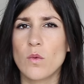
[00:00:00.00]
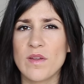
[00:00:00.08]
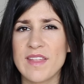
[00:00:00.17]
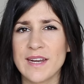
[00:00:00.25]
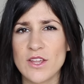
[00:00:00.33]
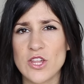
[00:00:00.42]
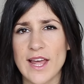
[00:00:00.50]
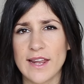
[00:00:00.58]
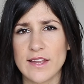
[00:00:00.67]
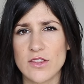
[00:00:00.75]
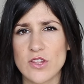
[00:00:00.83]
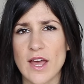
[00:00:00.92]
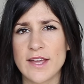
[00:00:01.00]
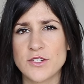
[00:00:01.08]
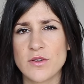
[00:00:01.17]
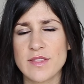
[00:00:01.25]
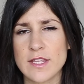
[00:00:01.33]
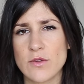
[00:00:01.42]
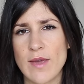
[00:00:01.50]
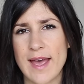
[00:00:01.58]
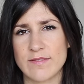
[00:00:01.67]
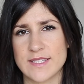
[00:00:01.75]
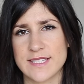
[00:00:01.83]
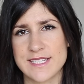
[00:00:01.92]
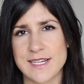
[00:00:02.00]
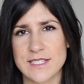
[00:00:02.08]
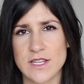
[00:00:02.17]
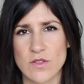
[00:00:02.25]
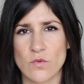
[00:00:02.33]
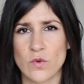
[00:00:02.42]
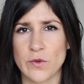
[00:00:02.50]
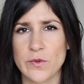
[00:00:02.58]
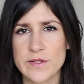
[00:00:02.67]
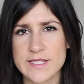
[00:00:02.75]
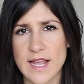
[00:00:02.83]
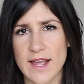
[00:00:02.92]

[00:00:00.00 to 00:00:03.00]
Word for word: With any challenge, I don't think you have to stick to the rules.